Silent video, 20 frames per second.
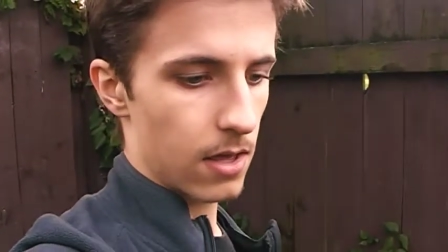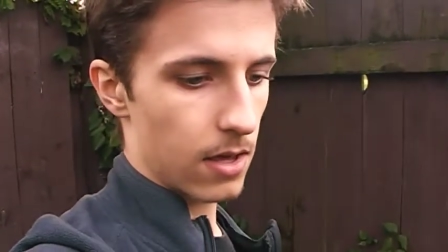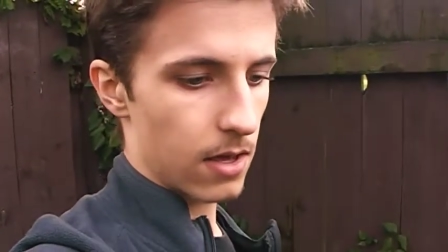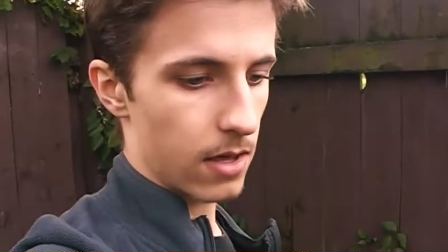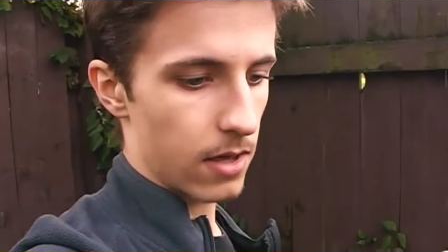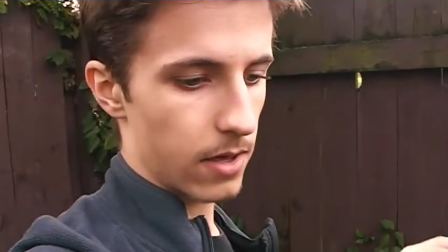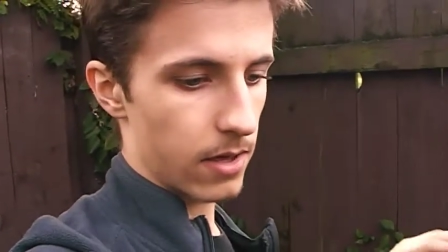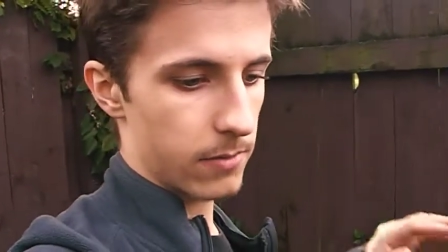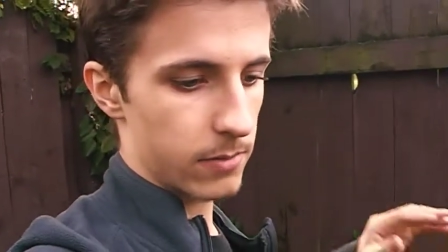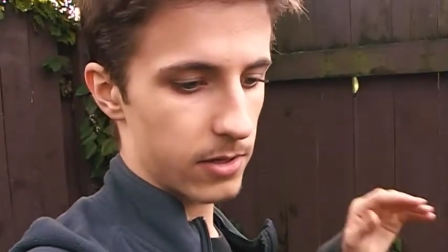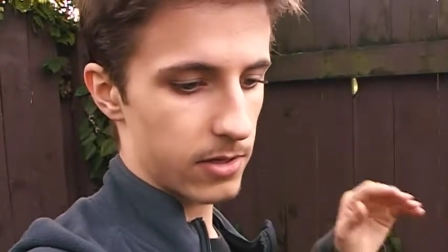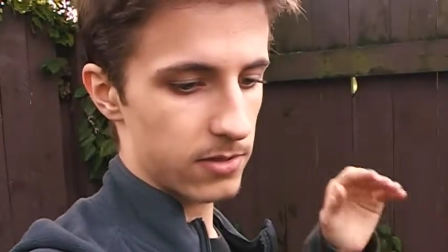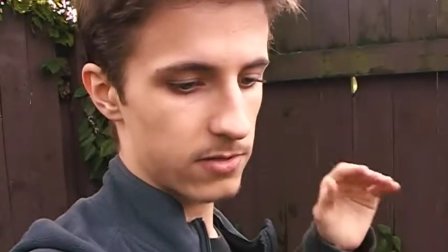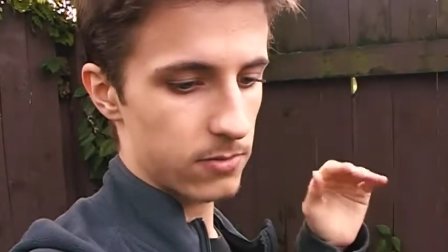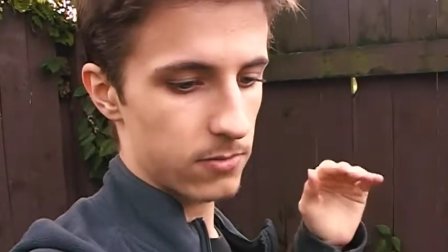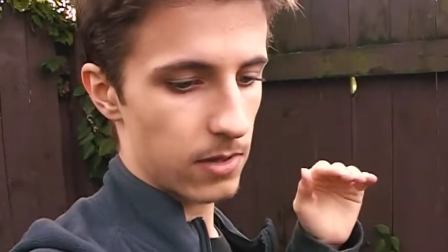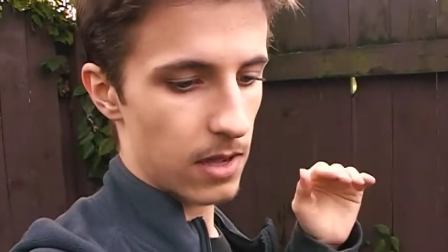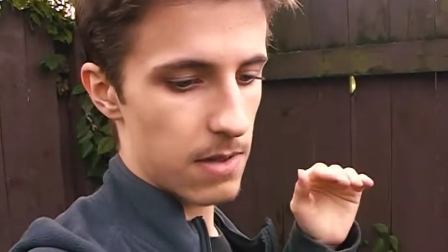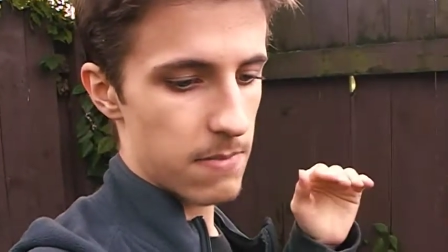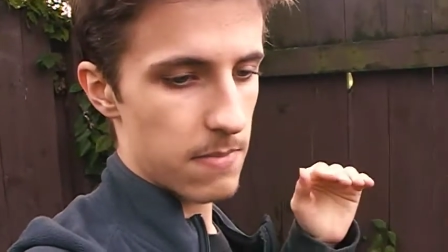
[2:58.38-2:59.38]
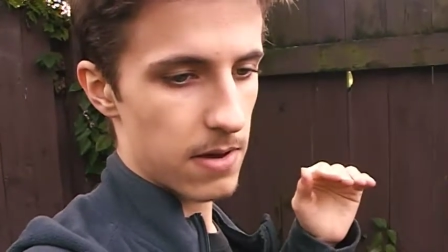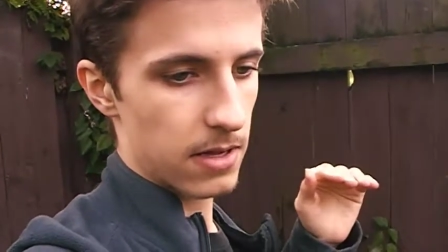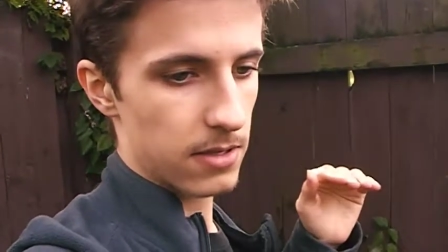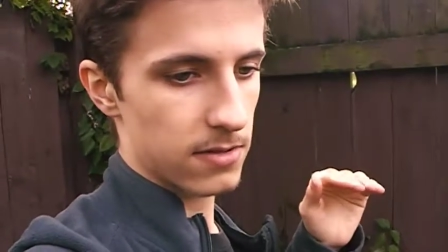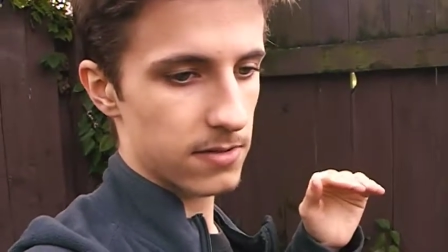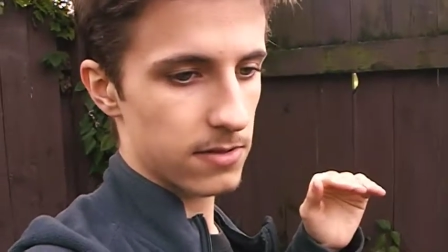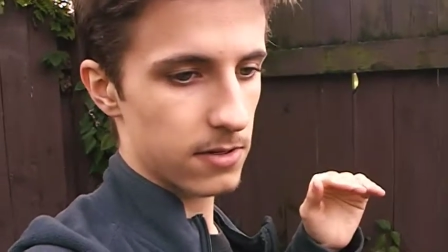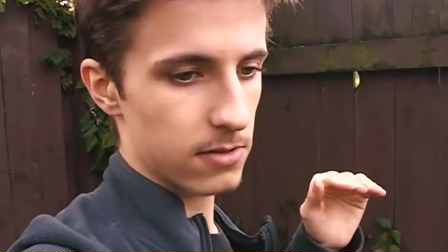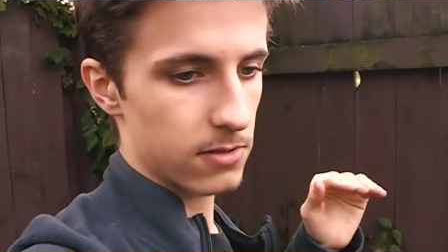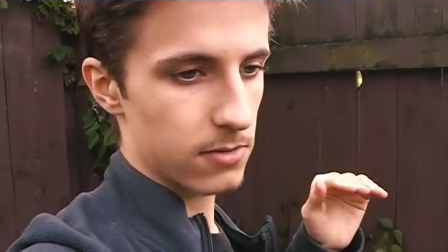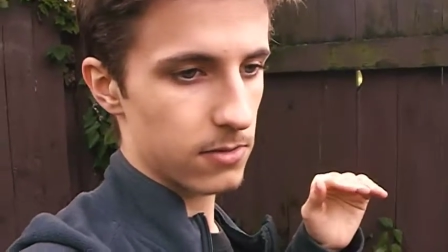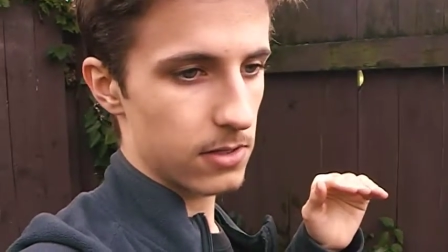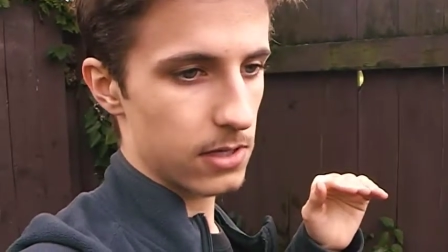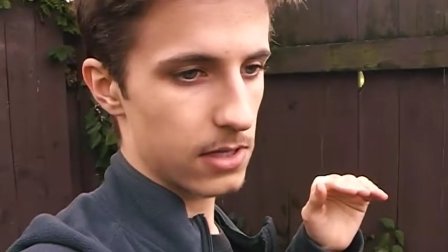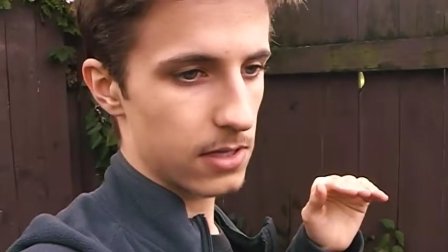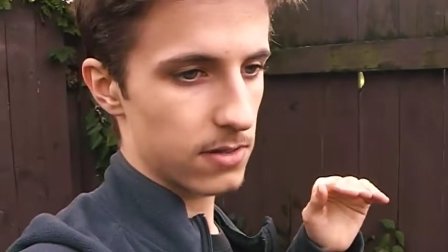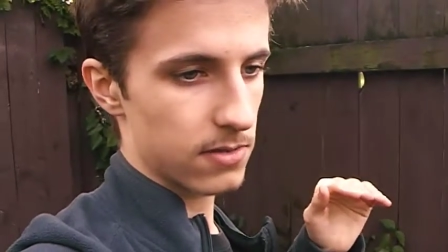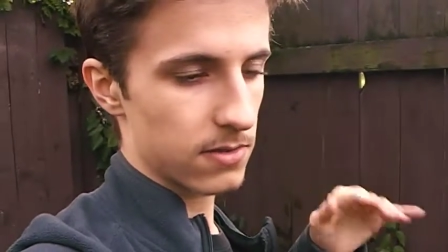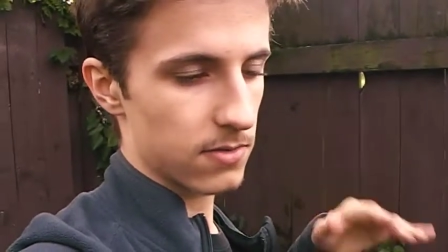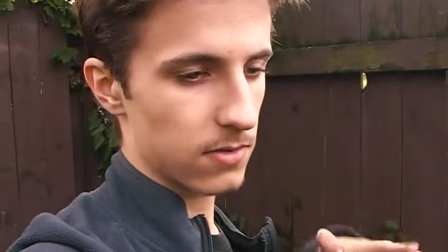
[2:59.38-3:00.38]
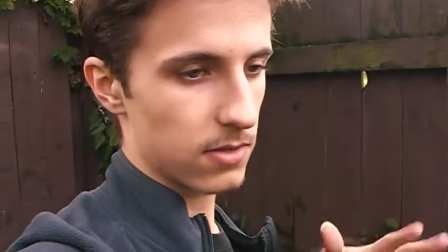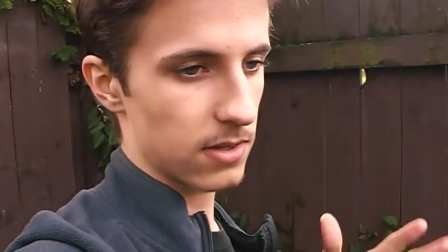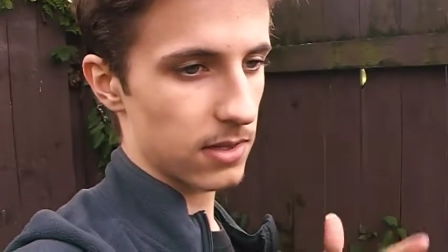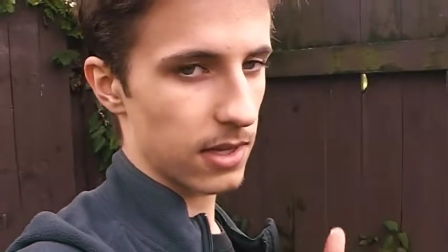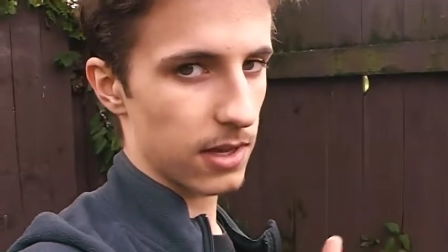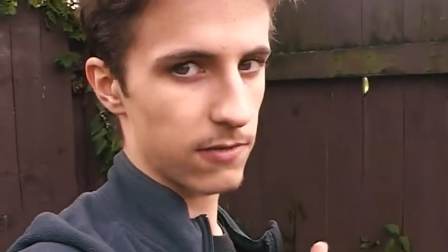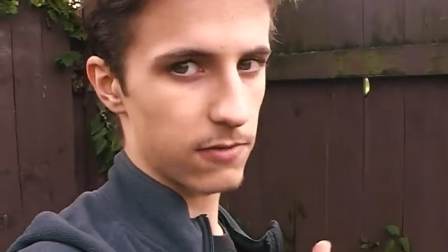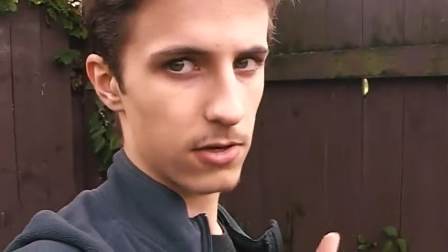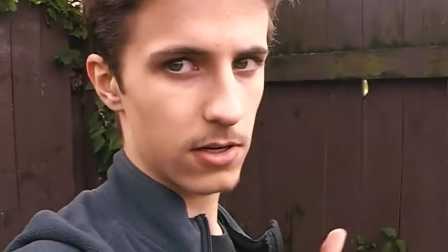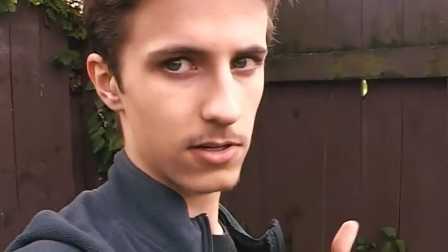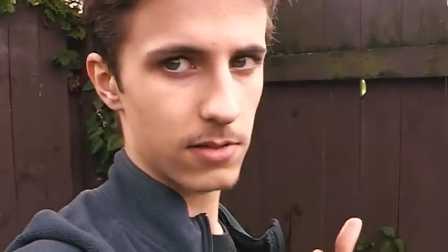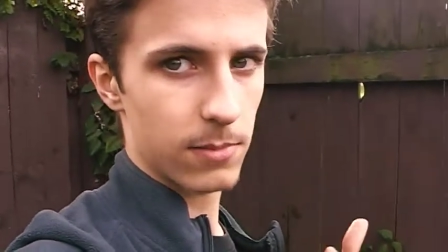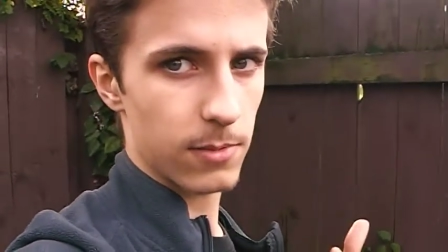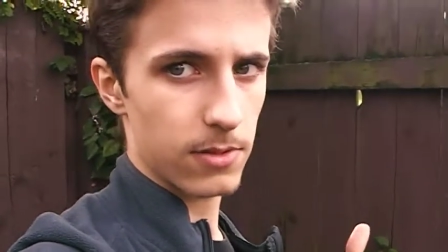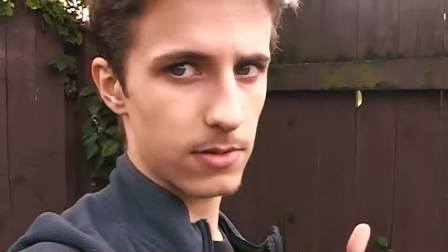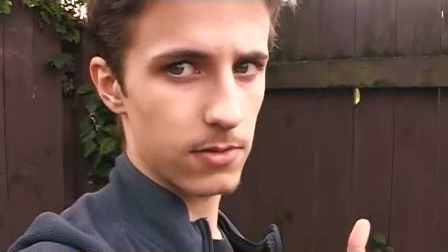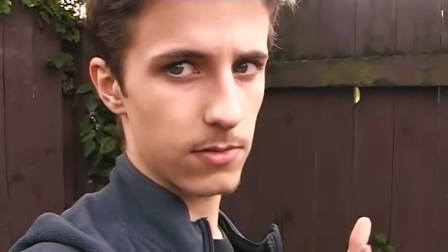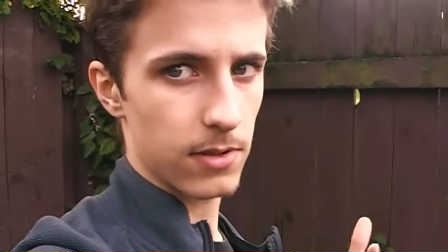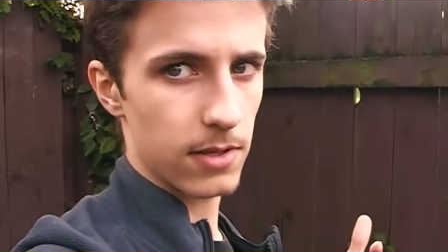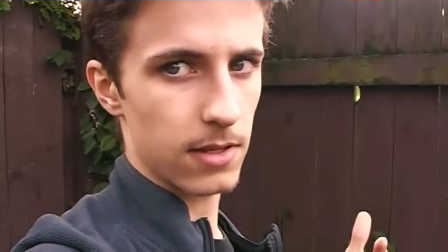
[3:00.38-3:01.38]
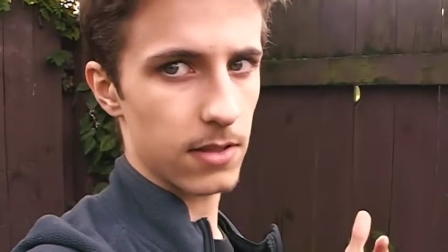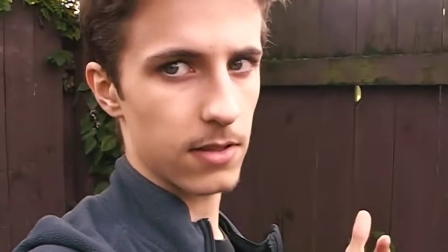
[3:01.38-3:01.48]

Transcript: Um, also, I might start doing something that I've talked about doing